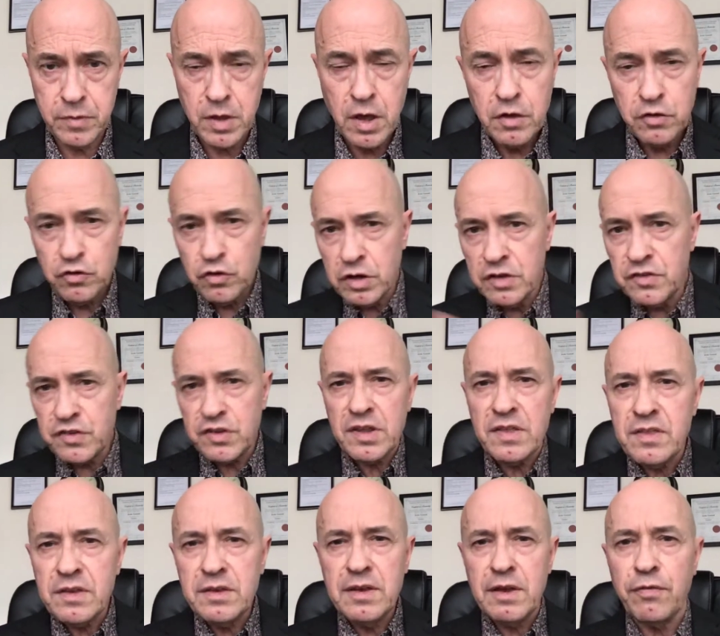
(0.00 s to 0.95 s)
So you can see
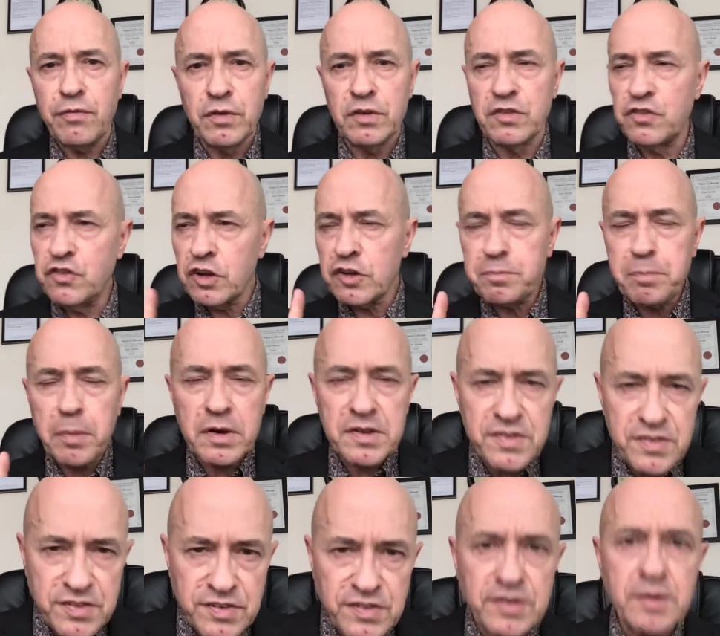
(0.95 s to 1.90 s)
the difference just by
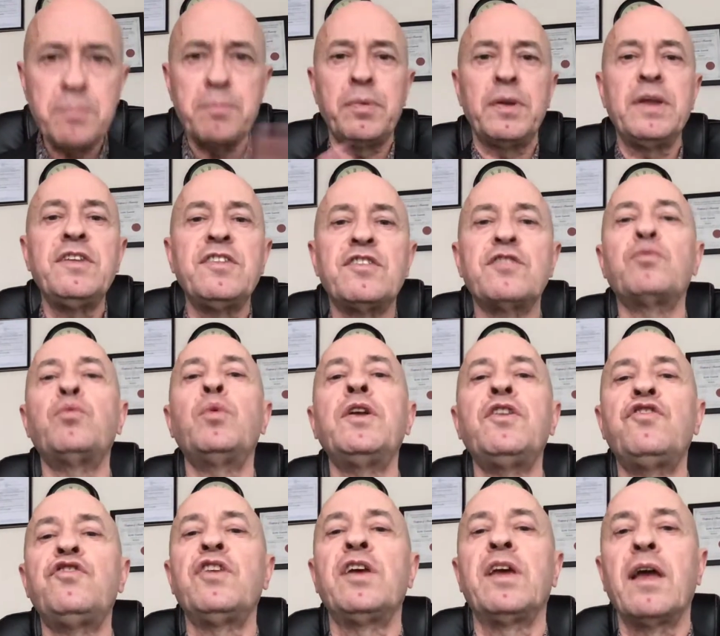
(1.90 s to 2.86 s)
simply
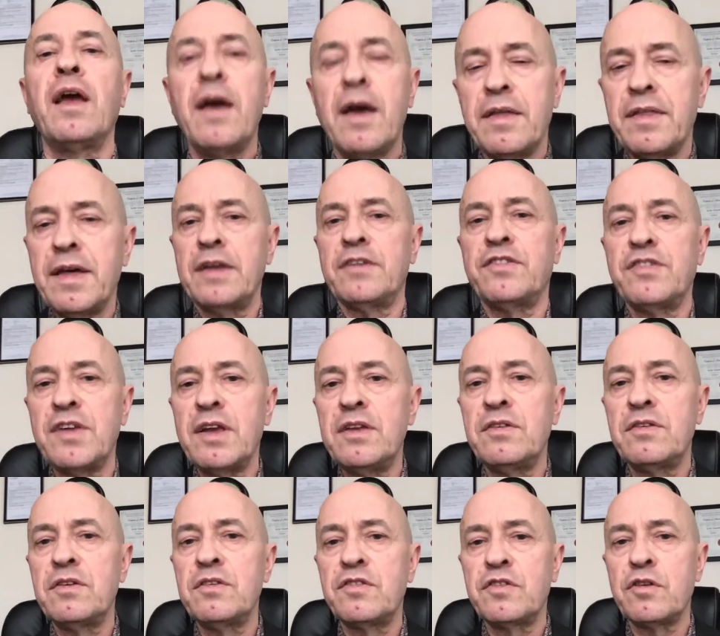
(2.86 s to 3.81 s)
switching that
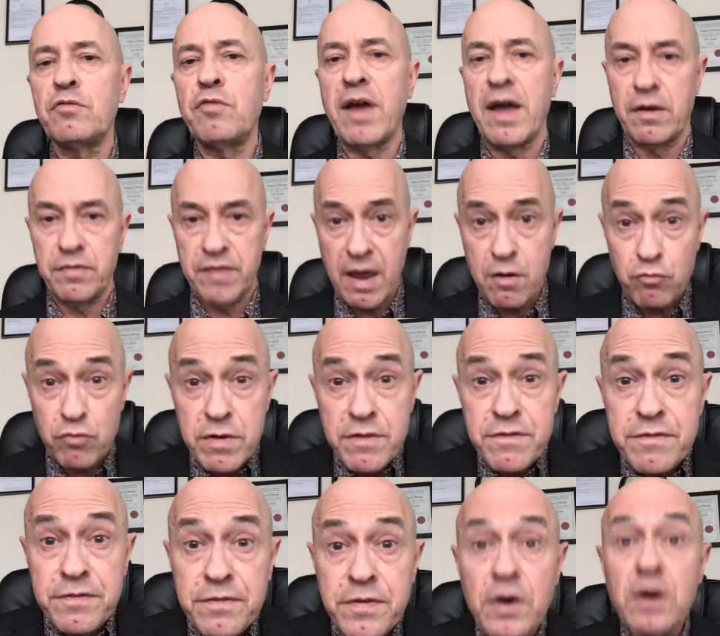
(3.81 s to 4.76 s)
sentence around, that
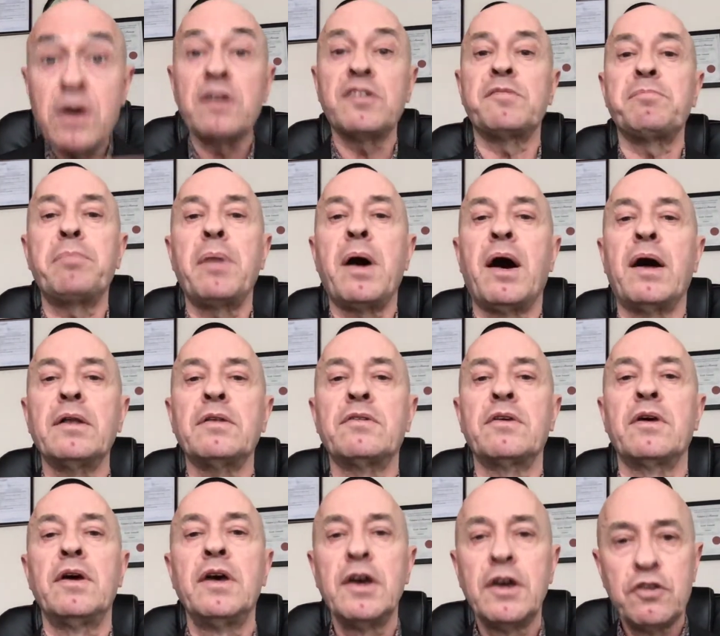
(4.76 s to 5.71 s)
reverse but,
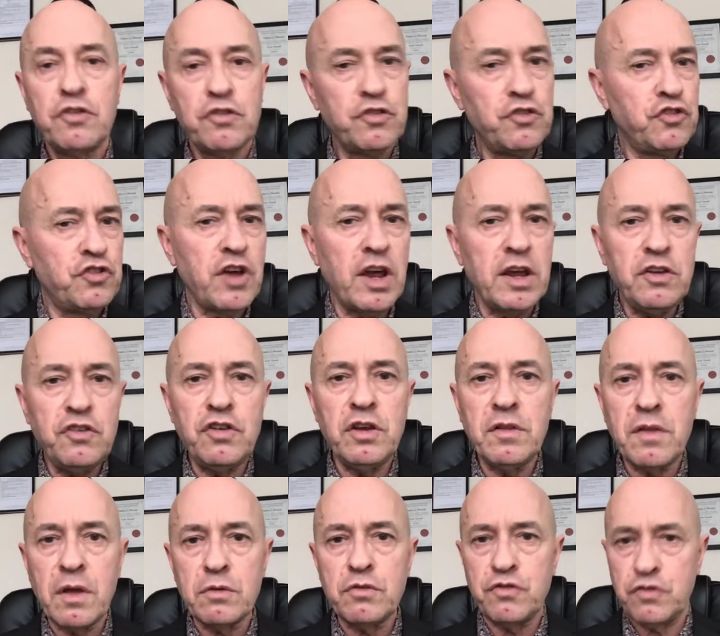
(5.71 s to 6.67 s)
just changing
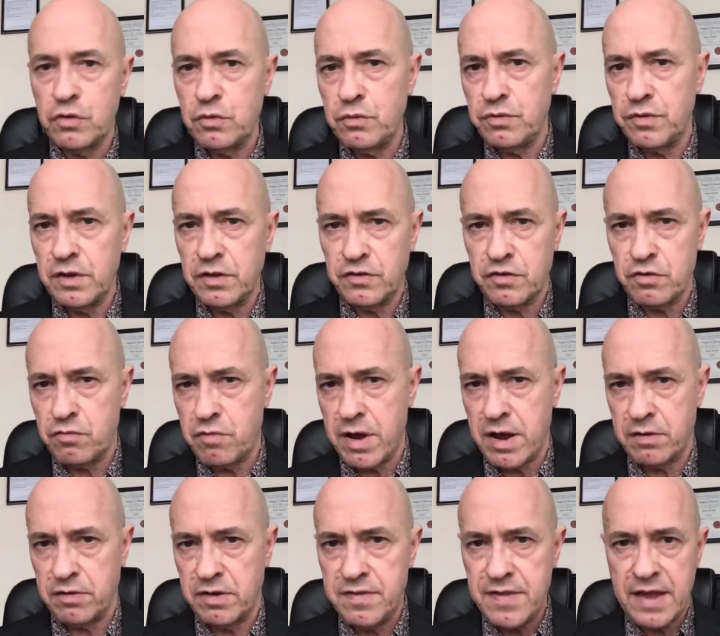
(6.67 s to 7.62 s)
those two things
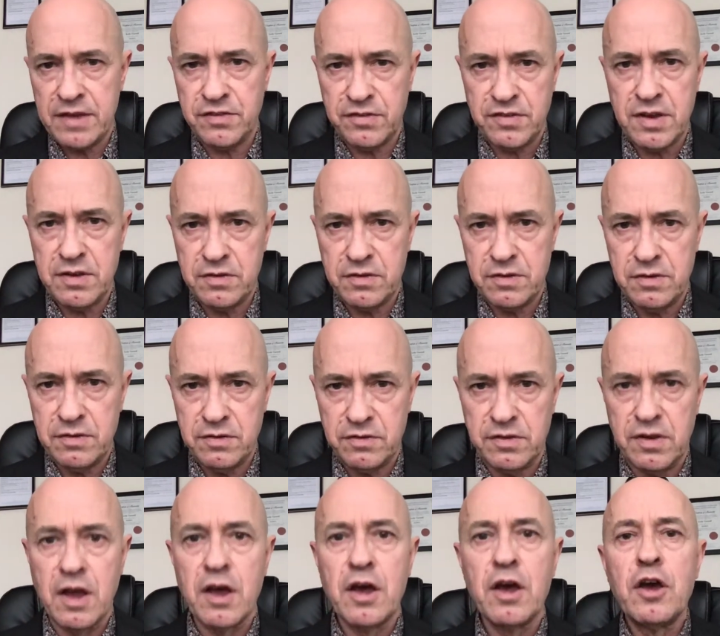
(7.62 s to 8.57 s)
around in that sentence
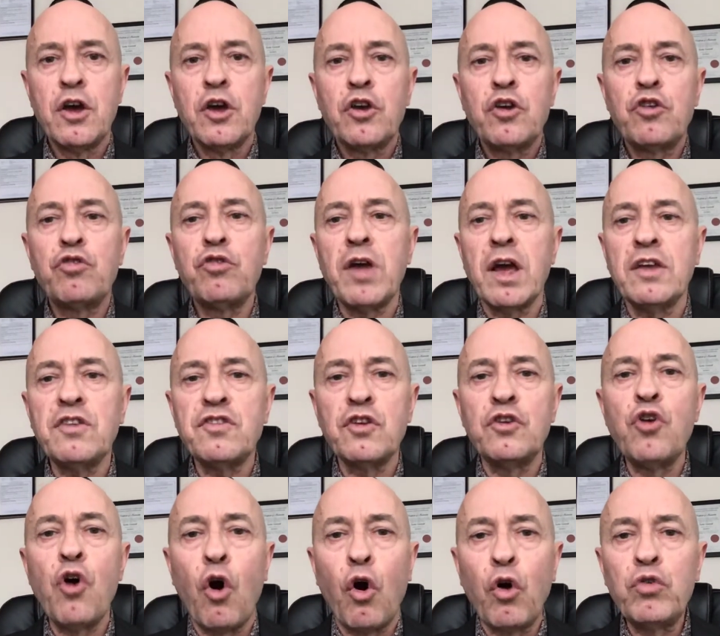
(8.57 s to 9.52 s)
creates an
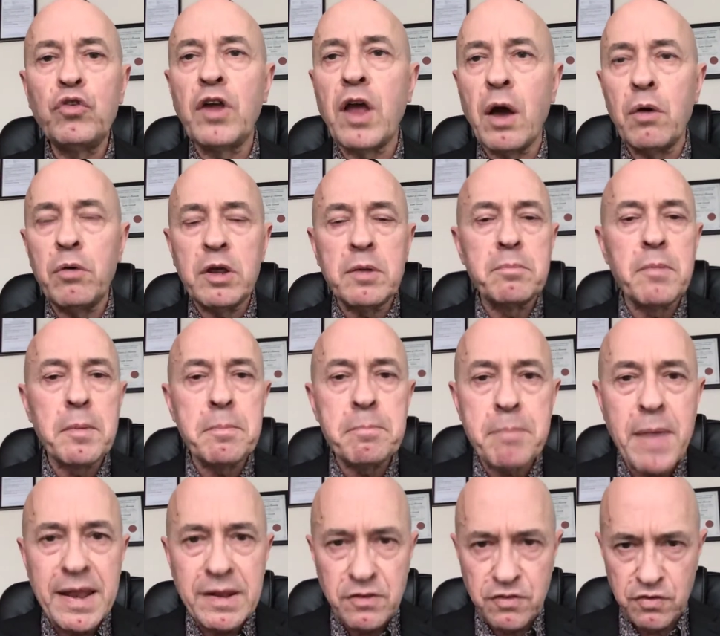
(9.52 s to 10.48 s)
ongoing
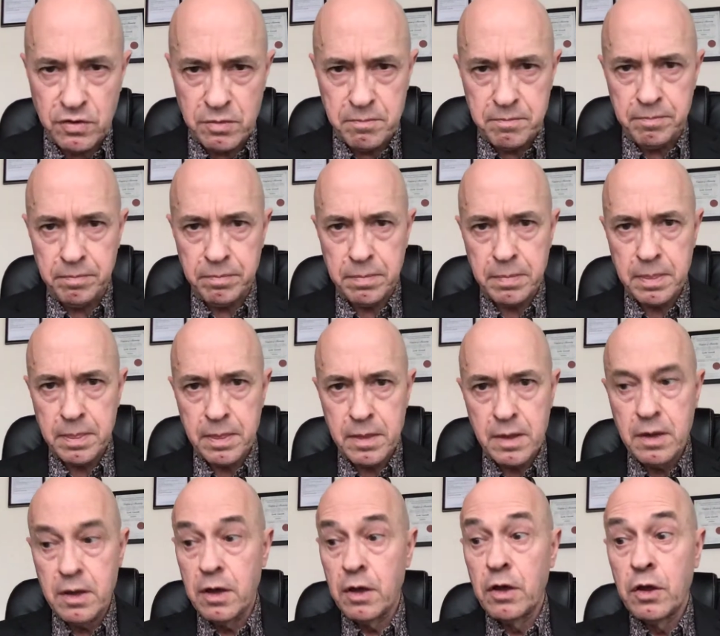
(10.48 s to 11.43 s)
momentum
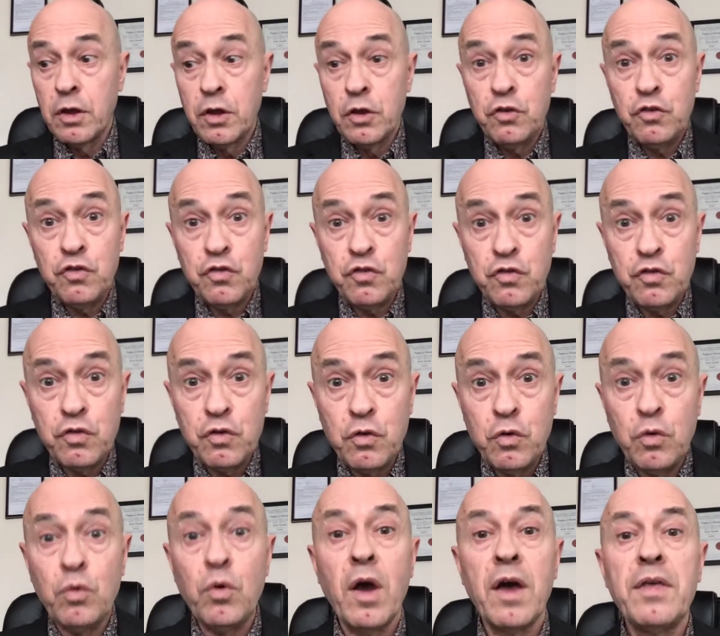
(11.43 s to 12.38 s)

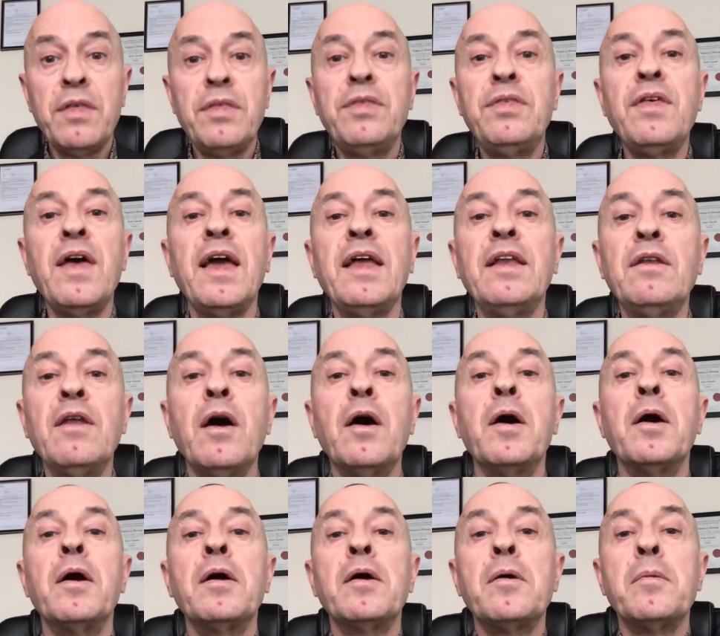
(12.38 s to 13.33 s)
to then
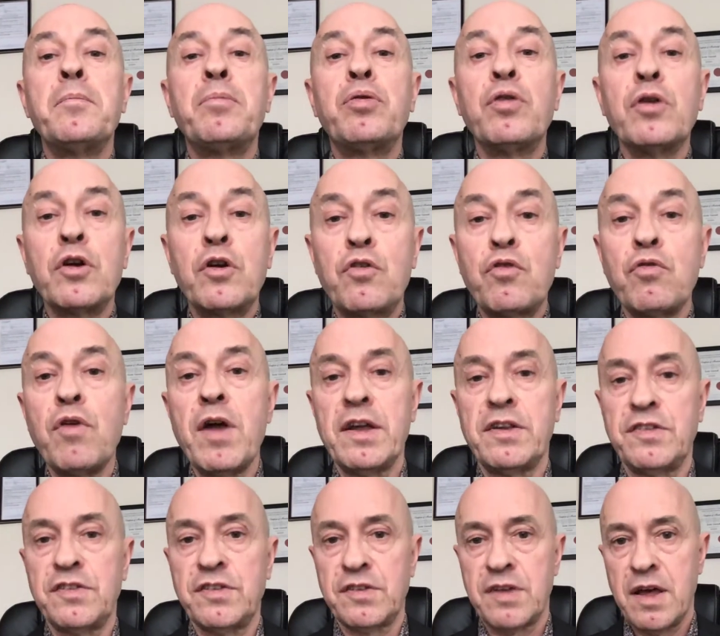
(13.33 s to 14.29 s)

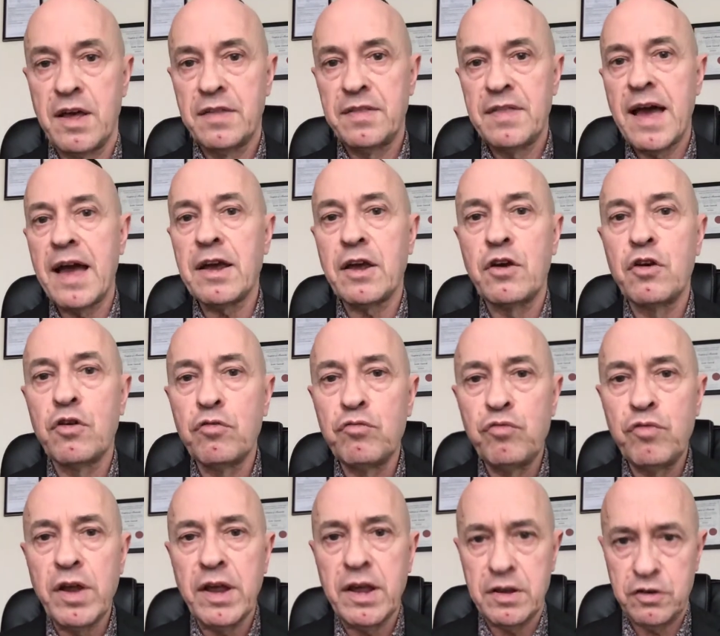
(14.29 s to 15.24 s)
progress that
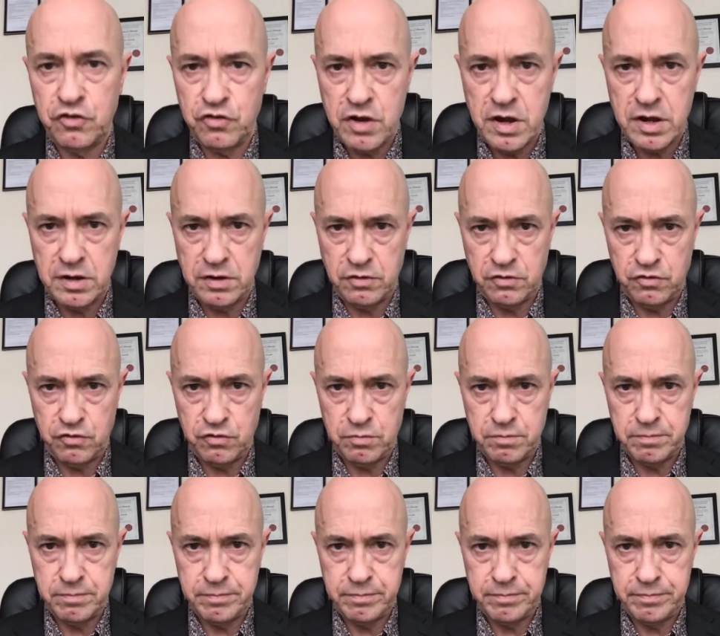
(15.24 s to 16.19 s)
career change.
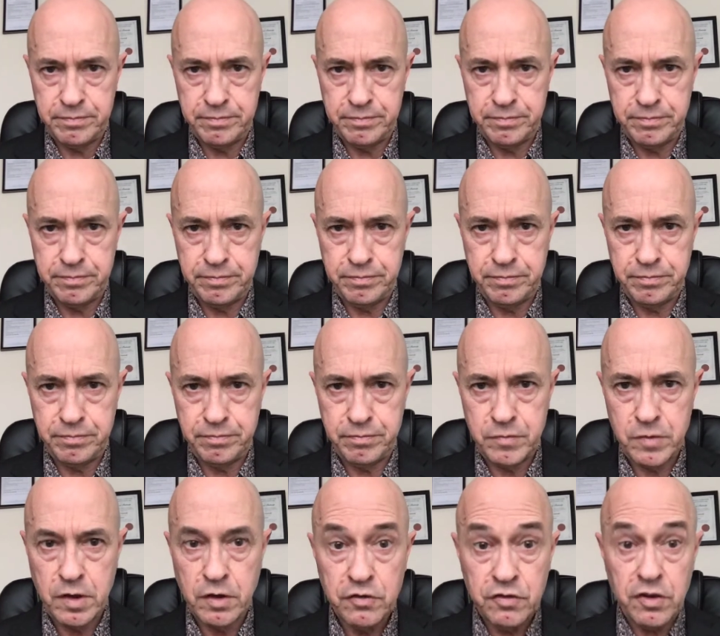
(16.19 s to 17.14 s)

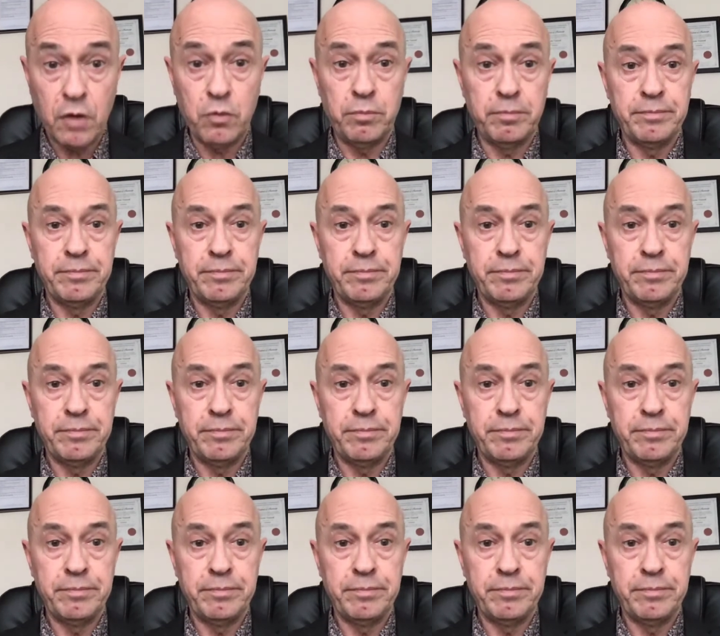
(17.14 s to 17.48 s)
So,